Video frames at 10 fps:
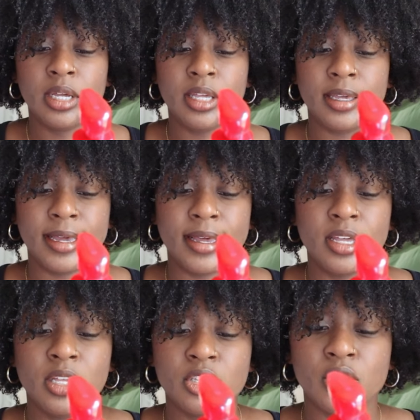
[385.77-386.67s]
Yeah.
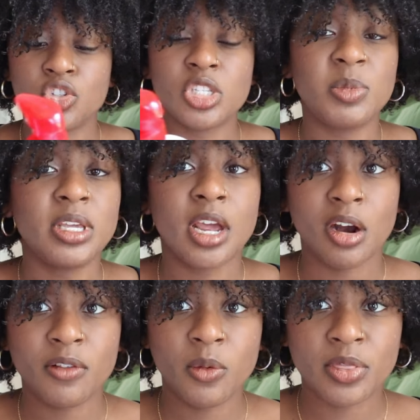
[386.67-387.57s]
So just be
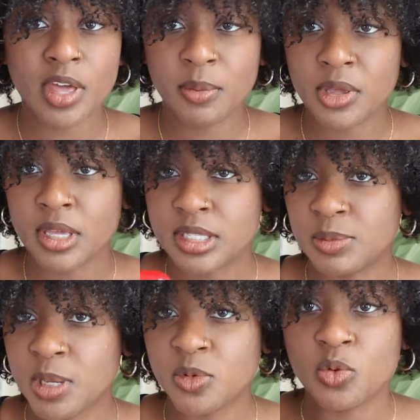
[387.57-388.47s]
careful with that, because
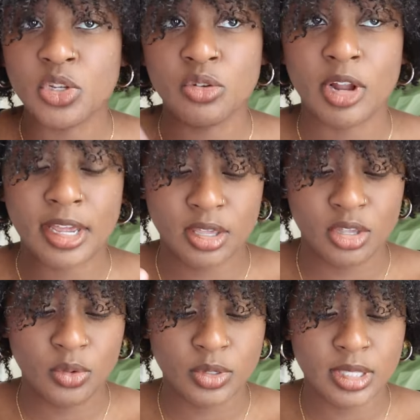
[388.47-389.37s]
sometimes when you like
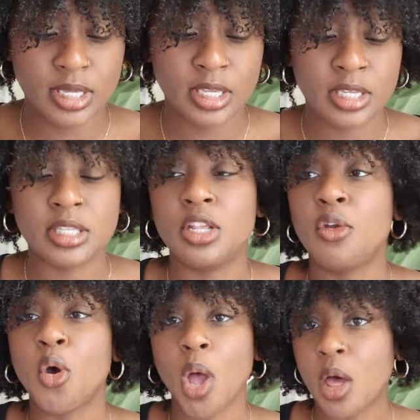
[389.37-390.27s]
use this and you
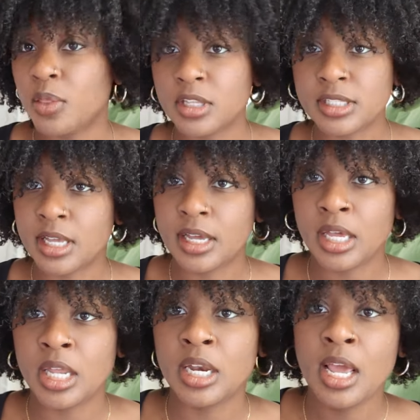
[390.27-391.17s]
go out in the
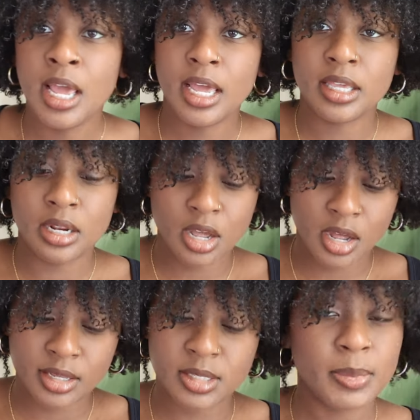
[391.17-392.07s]
sun, it can
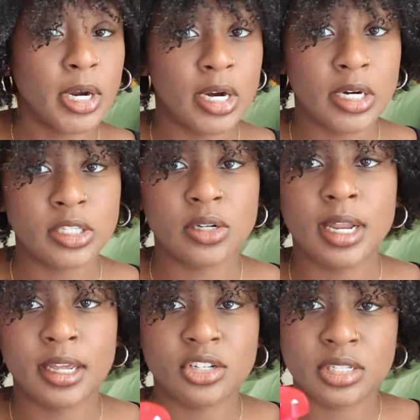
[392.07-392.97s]
cause burns or
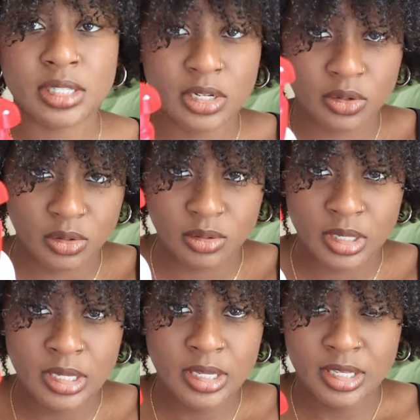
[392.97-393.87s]
like just little
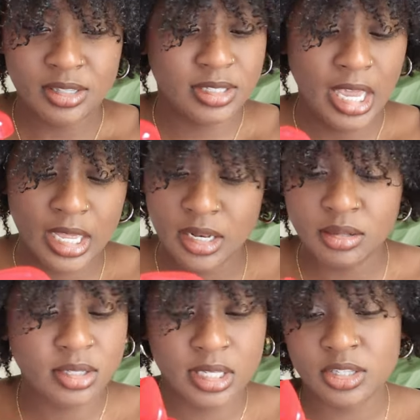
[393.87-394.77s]

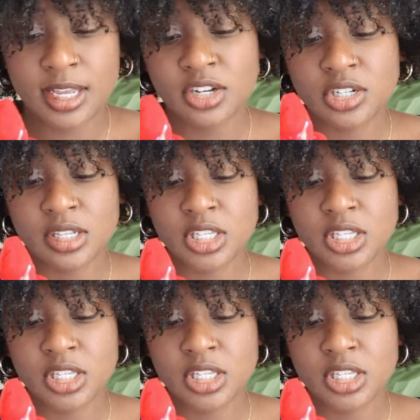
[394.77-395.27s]
tingle sensation.